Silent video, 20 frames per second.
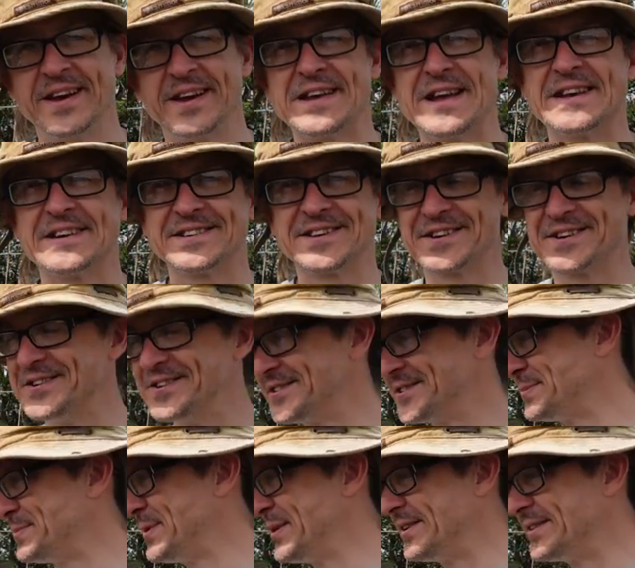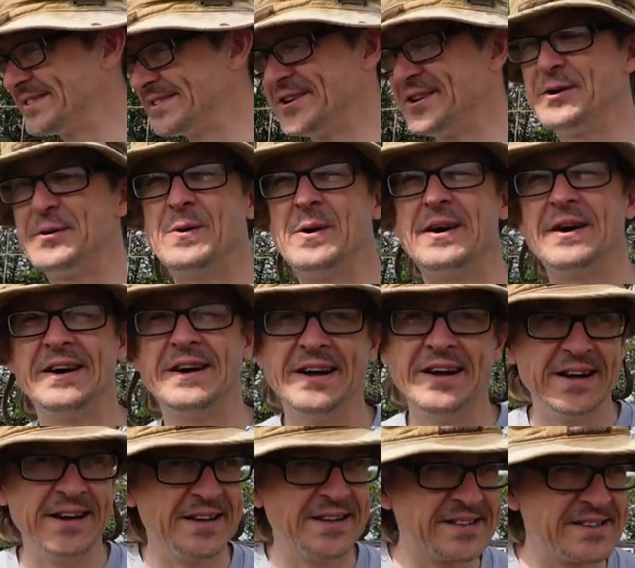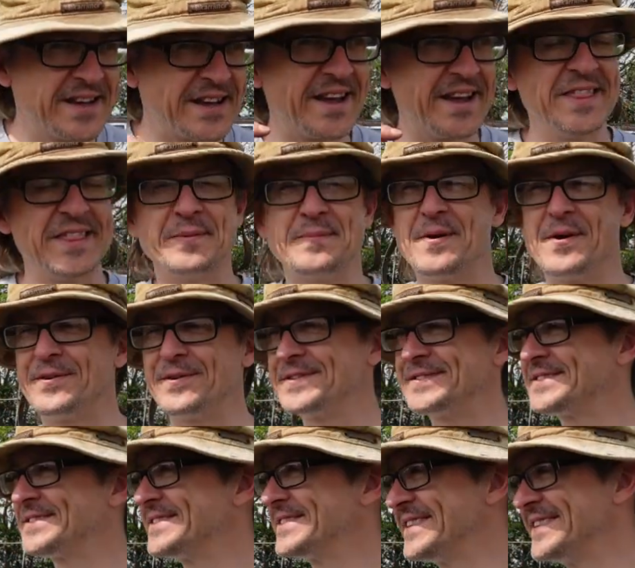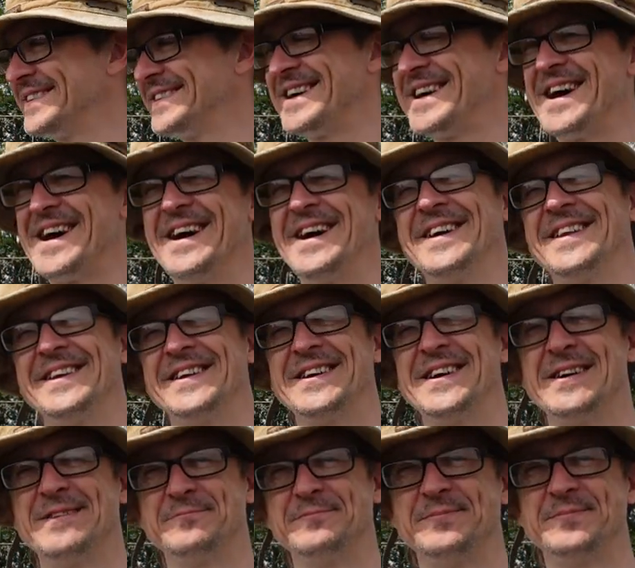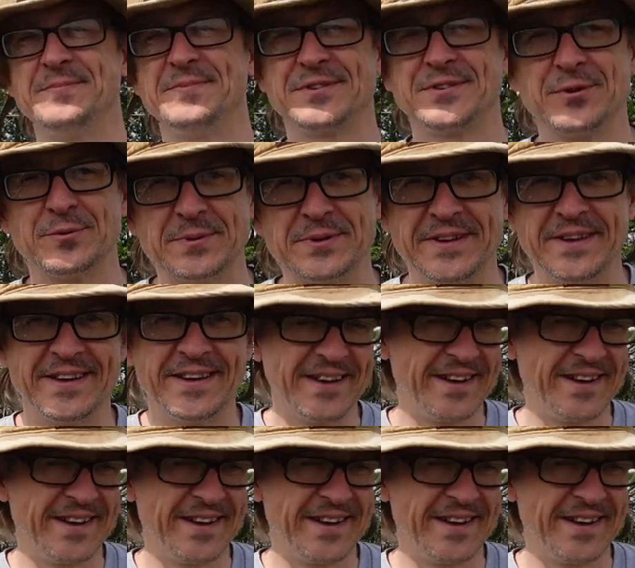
Yes, I could. But do you know what? Ticking the box, I'm stubborn.